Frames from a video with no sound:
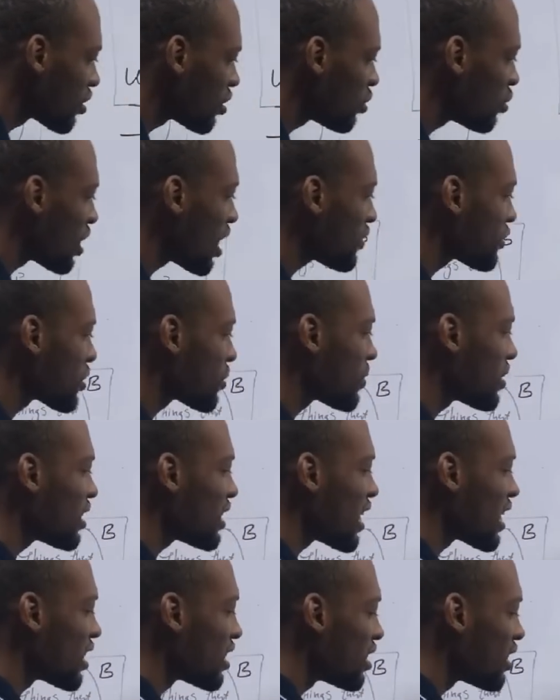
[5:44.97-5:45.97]
You have something
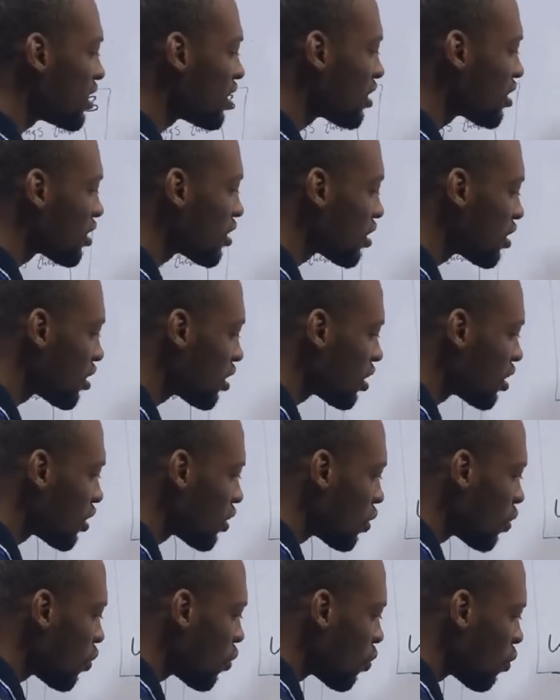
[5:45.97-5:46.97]
like this,
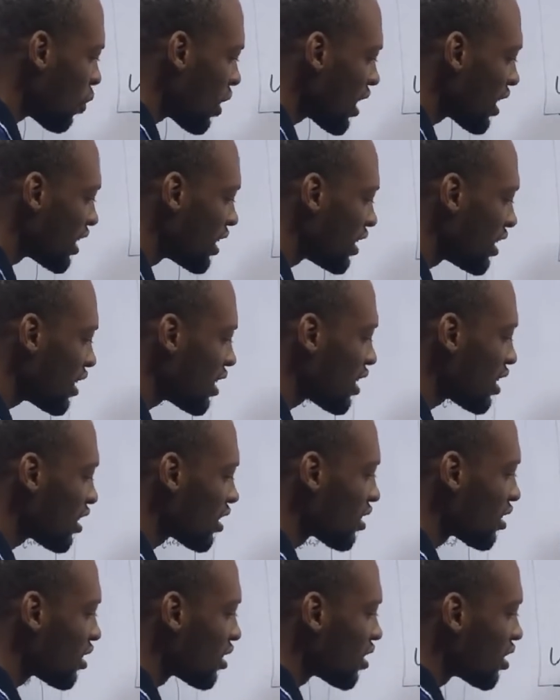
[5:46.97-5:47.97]
one here
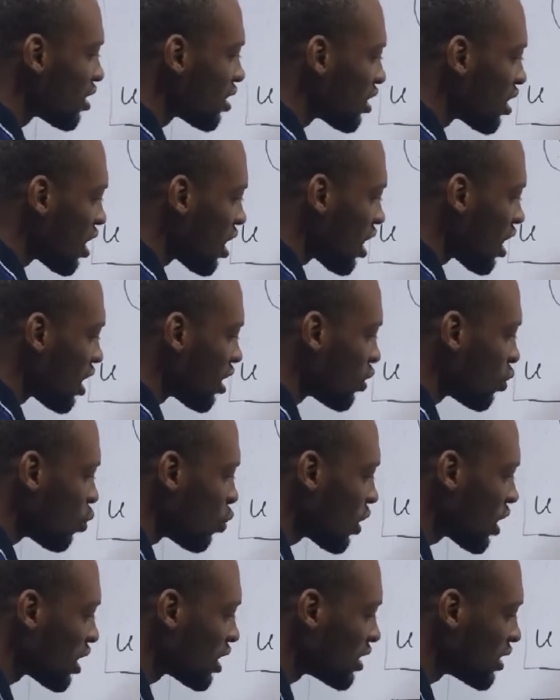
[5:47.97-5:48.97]
and
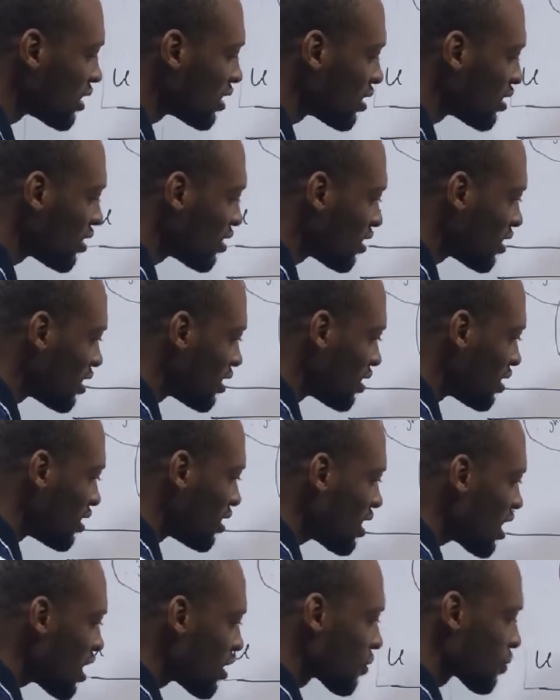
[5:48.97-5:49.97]
one
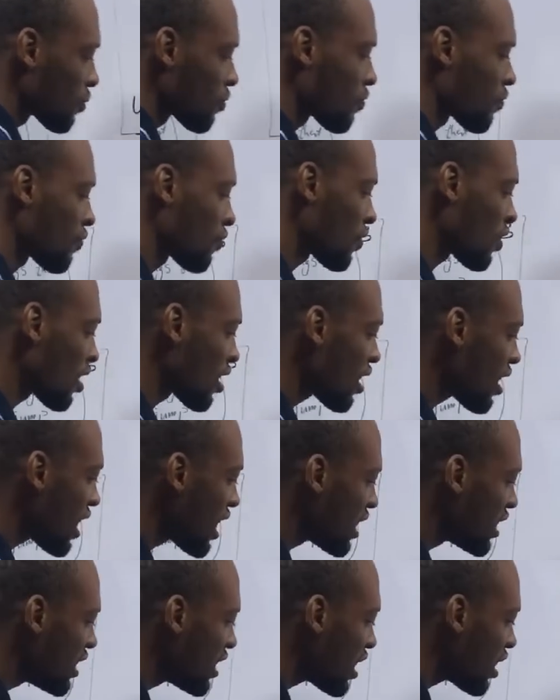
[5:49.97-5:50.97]
here.
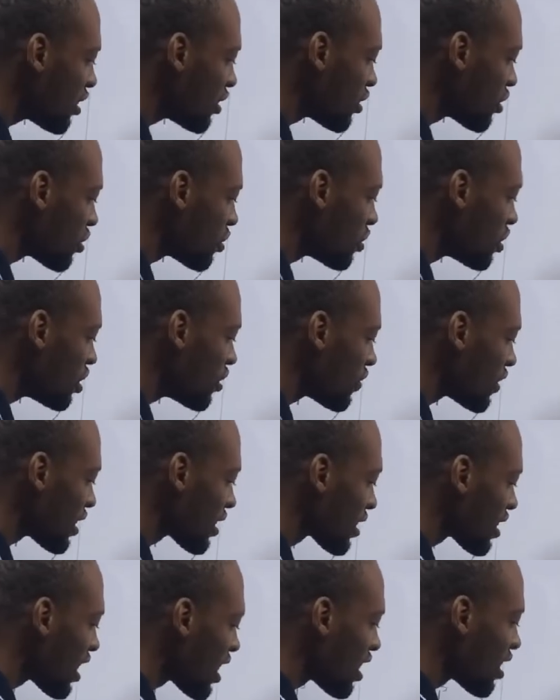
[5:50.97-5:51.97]
And here is your
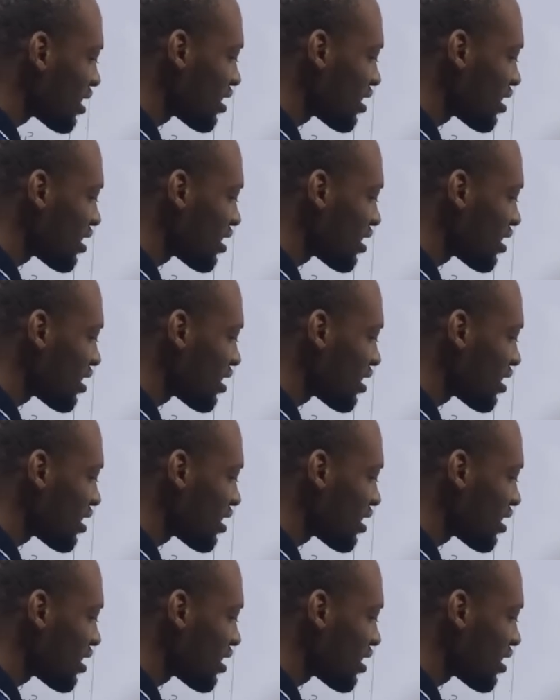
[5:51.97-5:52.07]
universal